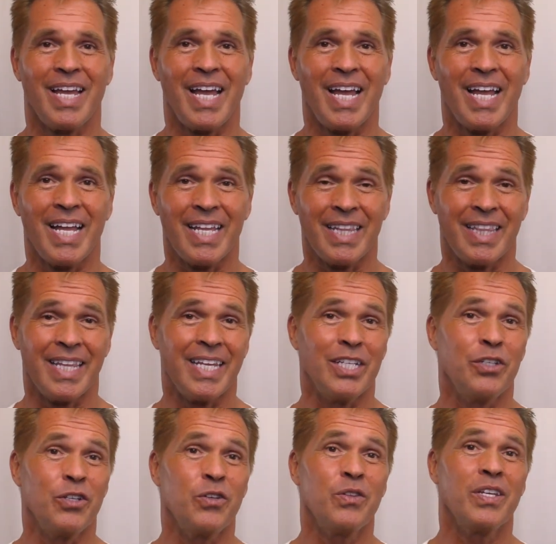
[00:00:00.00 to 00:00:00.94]
And they
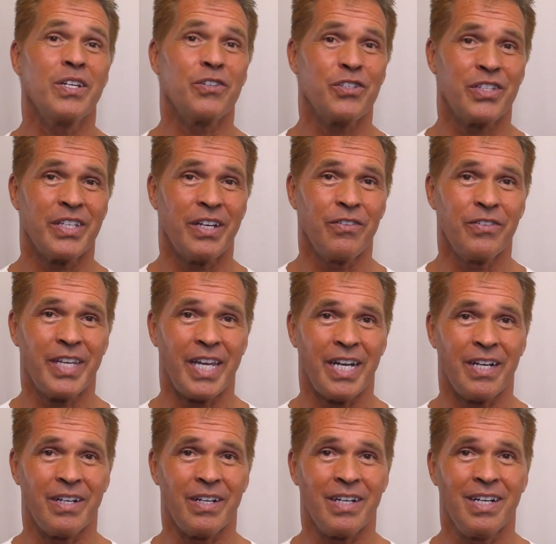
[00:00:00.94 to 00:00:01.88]
do their
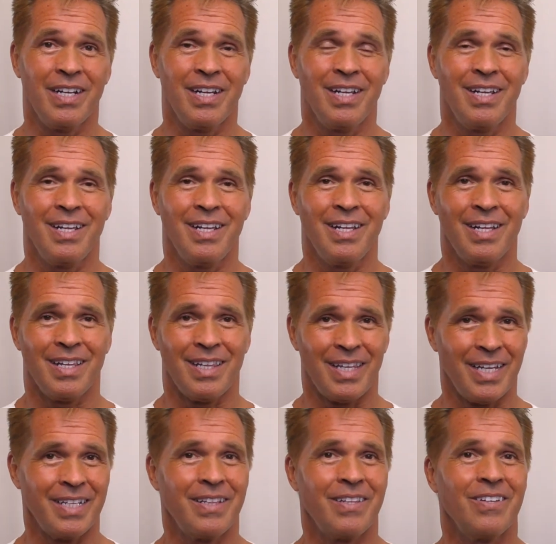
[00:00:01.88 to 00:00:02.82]
self-care
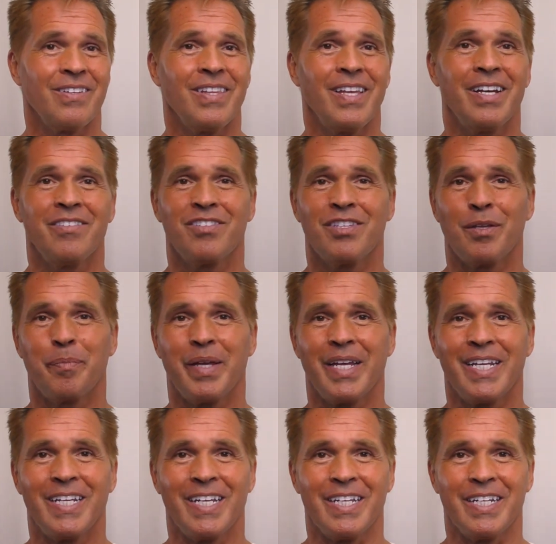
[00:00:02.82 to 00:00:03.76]
like their lives
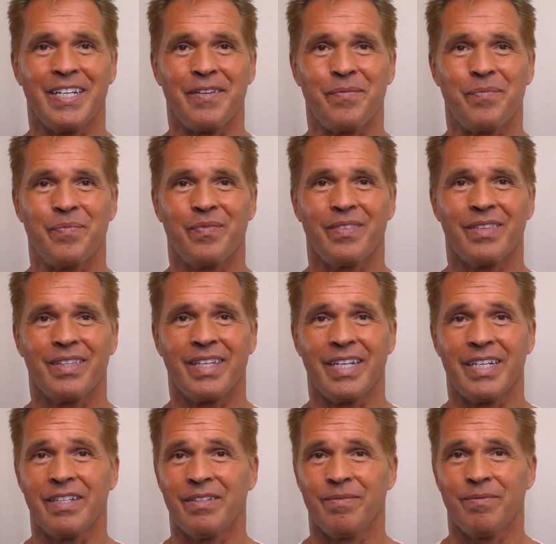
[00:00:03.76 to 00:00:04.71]
depend on it.
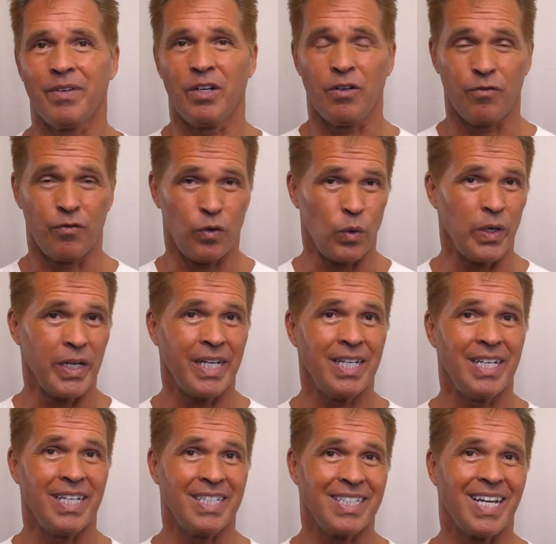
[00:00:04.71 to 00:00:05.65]
They
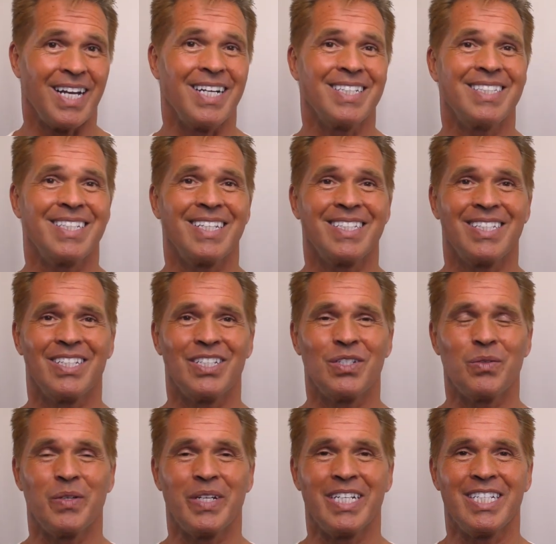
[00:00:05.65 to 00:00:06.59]
avoid toxic
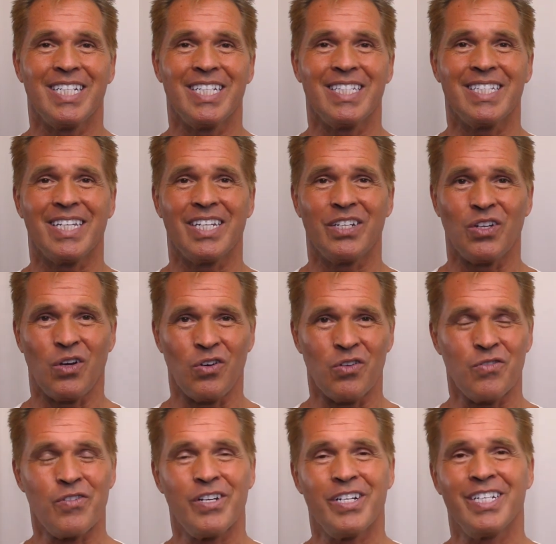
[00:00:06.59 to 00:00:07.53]
situations and
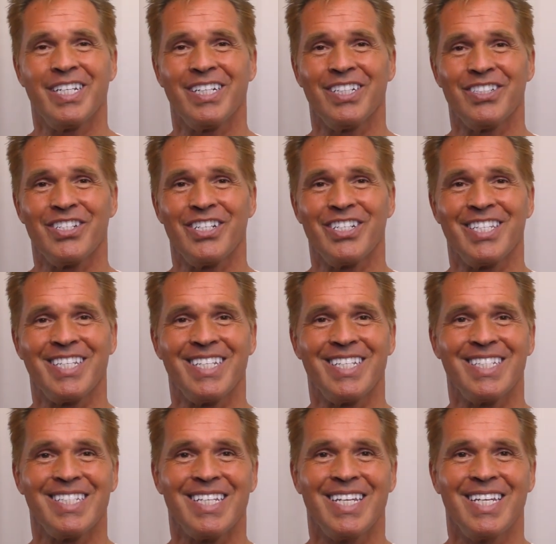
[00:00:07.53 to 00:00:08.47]

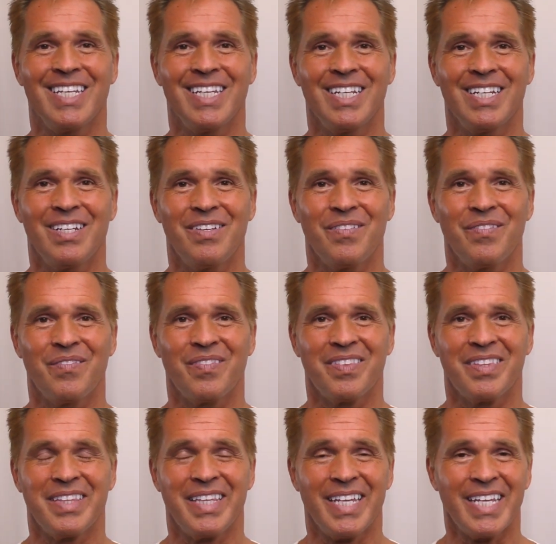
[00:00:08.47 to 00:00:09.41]
overindulgences.
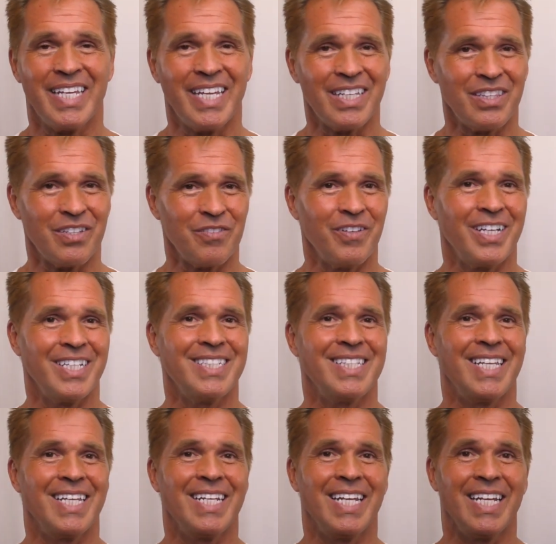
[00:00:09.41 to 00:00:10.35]
They get the
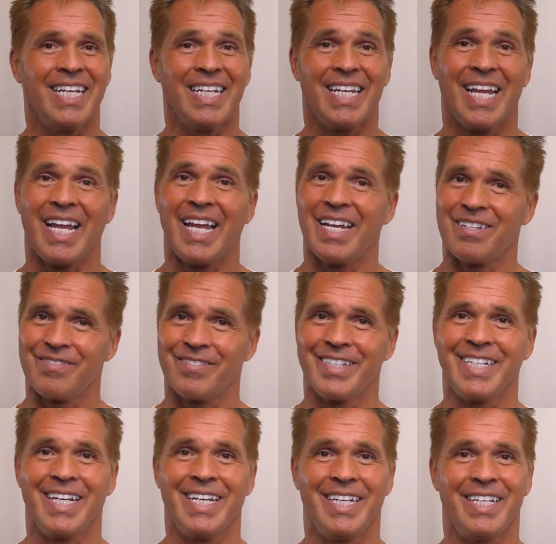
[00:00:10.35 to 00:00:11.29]
rest they need
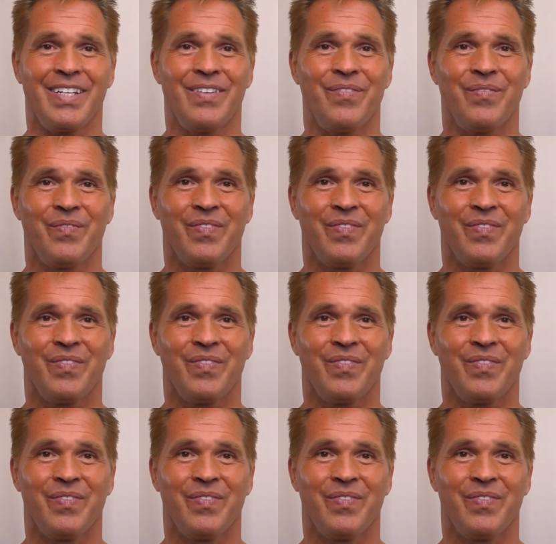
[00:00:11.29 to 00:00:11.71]
every night